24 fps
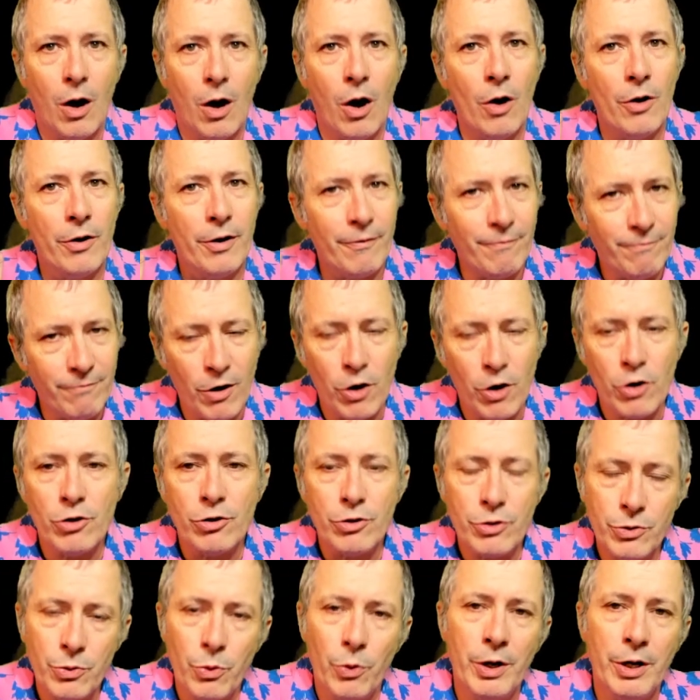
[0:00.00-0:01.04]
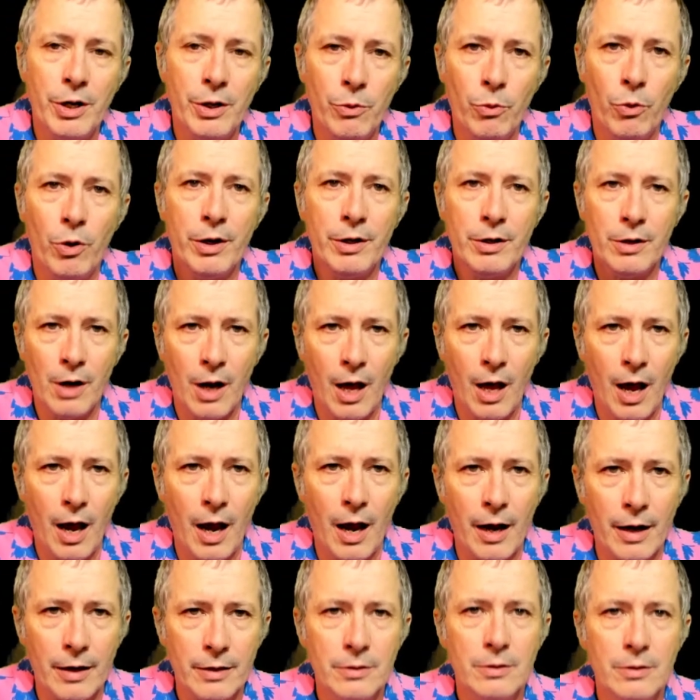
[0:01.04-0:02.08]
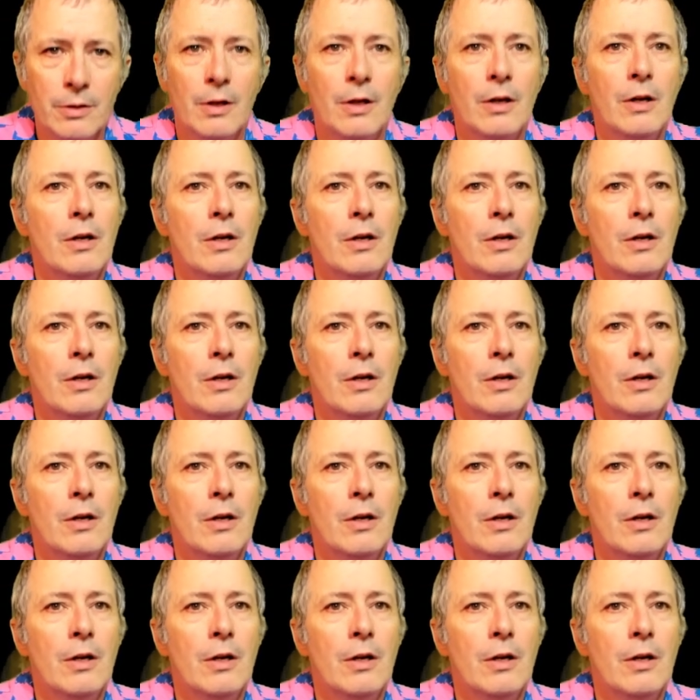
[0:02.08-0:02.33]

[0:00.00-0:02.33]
on the first 21 line.